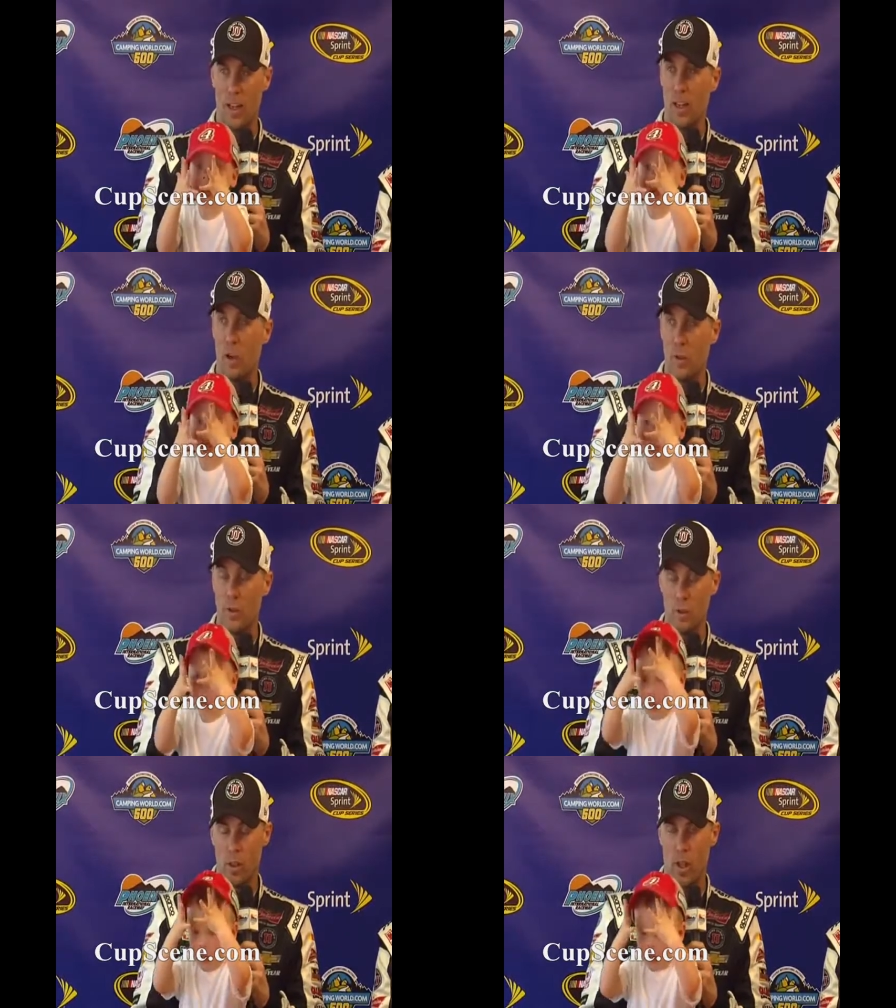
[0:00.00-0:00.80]
And I know
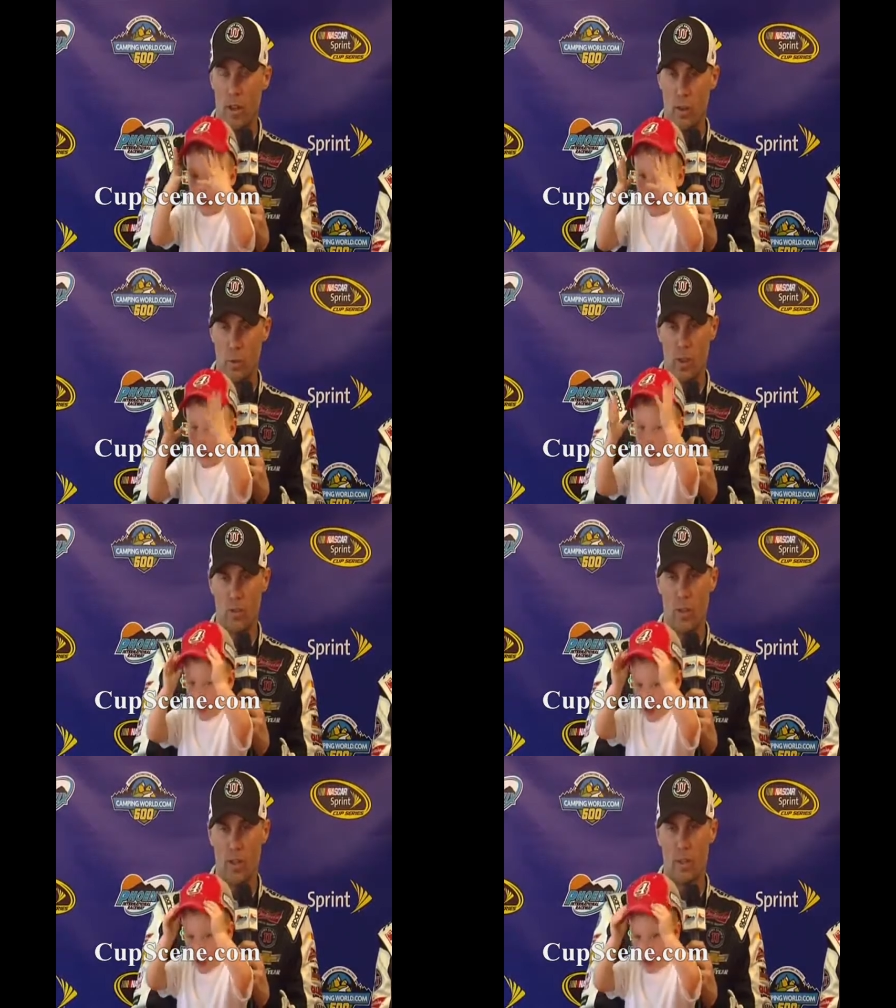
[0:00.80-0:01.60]
that there's a lot of these
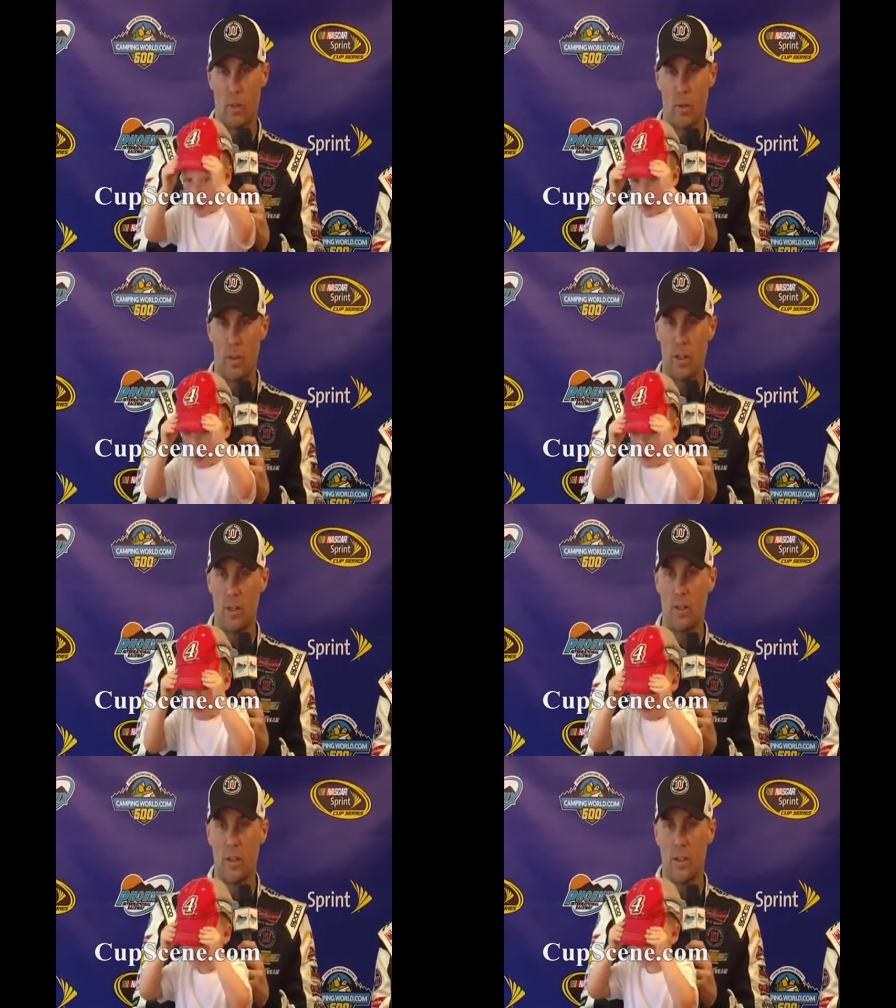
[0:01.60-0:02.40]
race fans that were
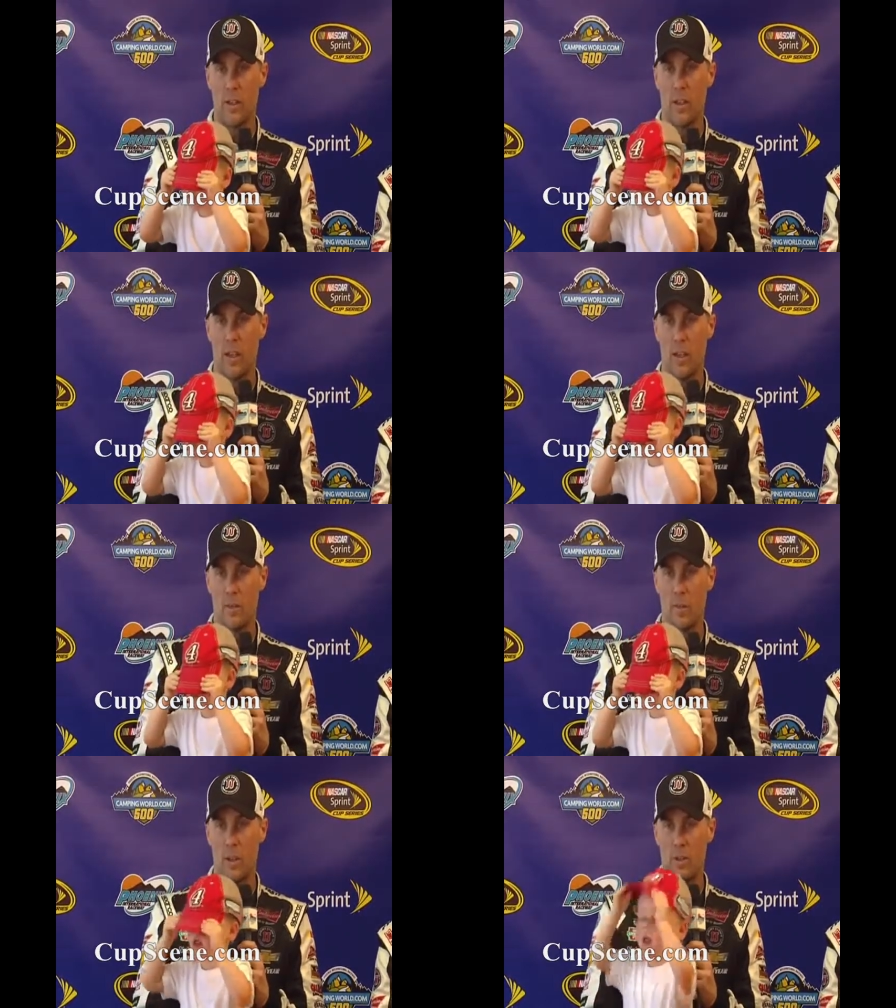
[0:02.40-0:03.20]
here
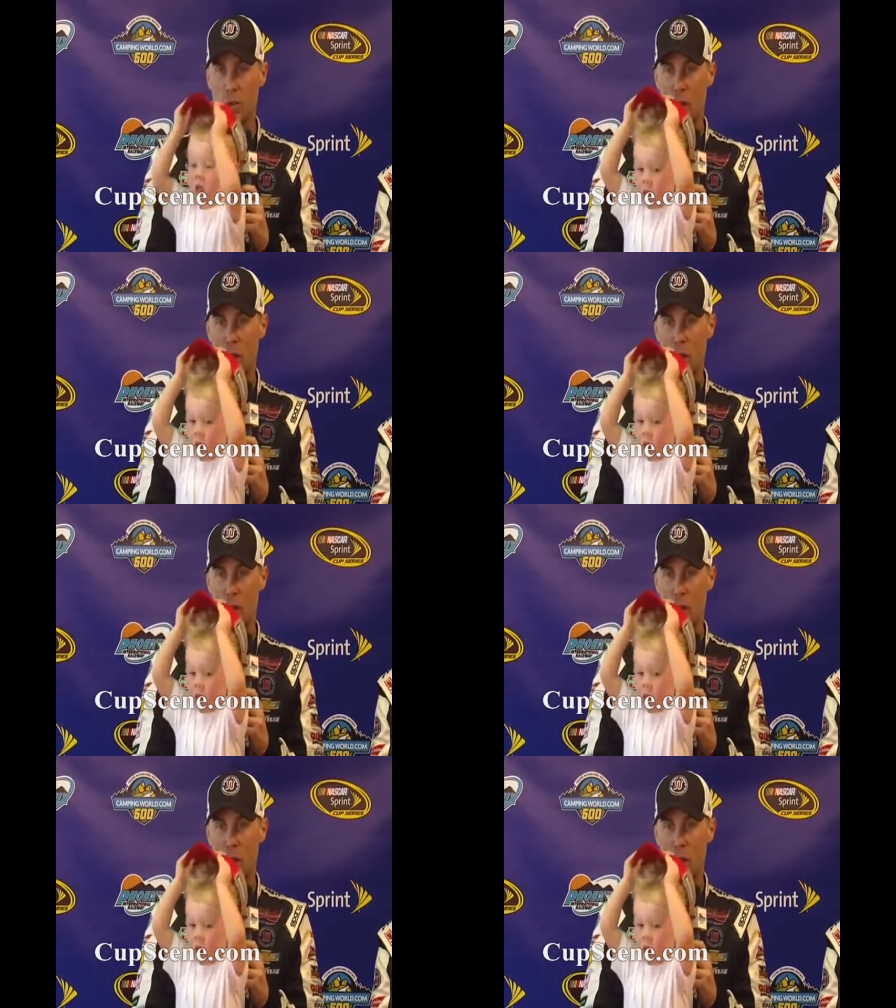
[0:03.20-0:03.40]
and